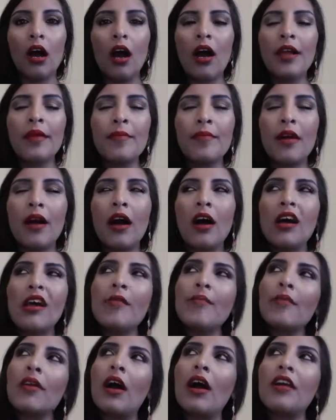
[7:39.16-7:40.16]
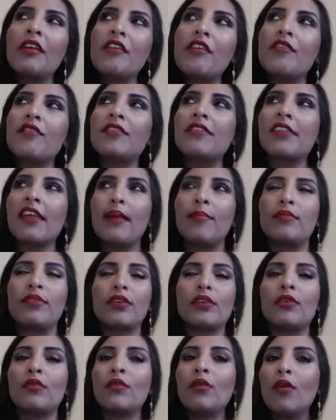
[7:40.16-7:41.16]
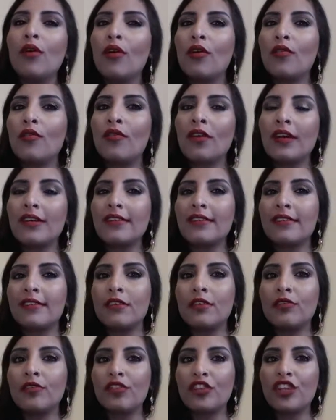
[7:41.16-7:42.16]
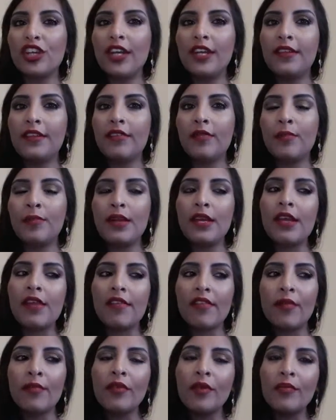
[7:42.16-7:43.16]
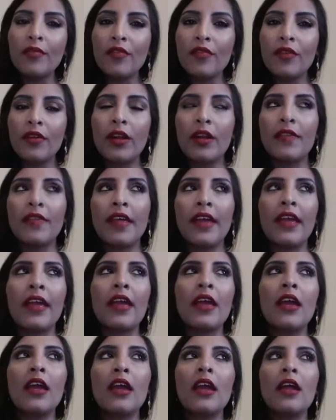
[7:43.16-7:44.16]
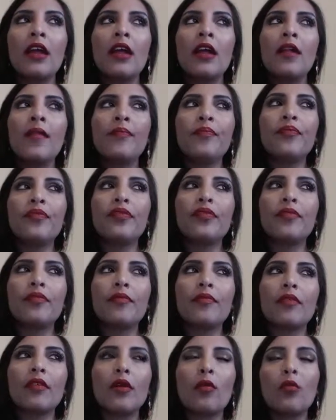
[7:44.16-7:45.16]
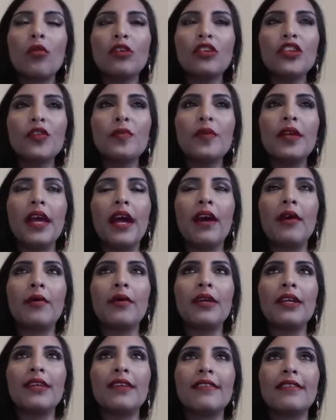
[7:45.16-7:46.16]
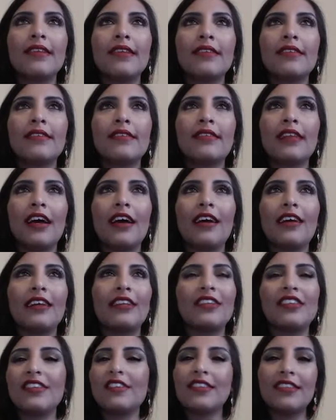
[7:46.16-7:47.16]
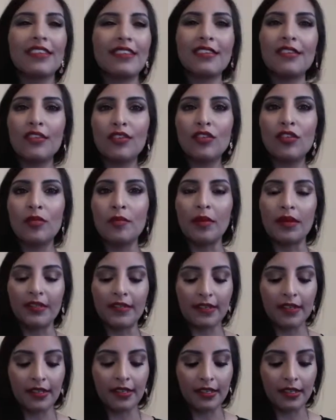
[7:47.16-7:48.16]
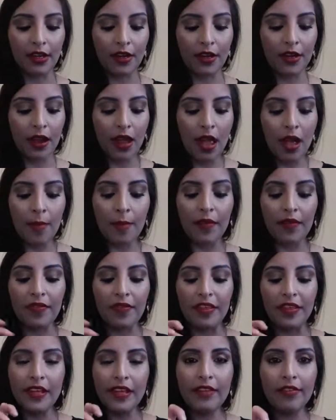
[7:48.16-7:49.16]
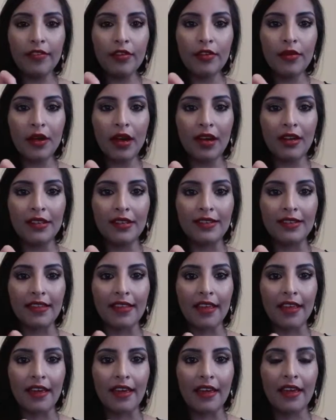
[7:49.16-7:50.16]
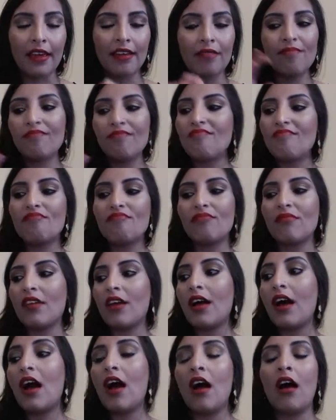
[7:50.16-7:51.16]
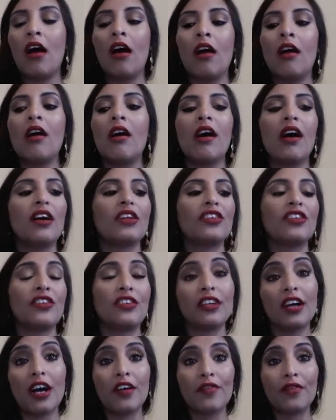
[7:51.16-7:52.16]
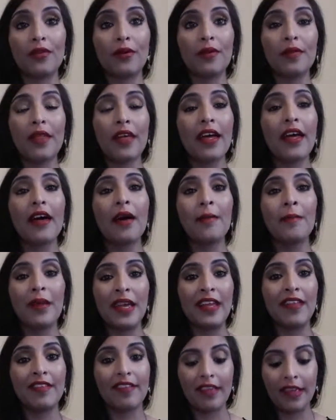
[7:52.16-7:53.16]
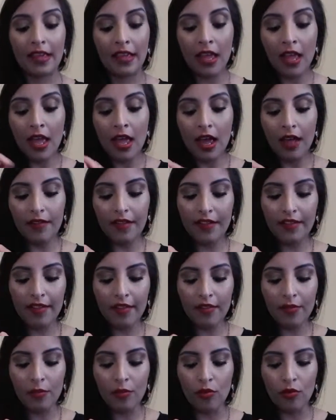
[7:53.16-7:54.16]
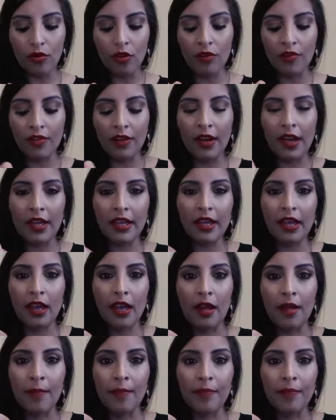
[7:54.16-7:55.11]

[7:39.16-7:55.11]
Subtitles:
I'm kind of skeptical of like silver shades on me, because sometimes I feel like they wash me out, in a sense that it just doesn't suit my skin tone. But these two colors here are to die for. They're amazing. This is more of a like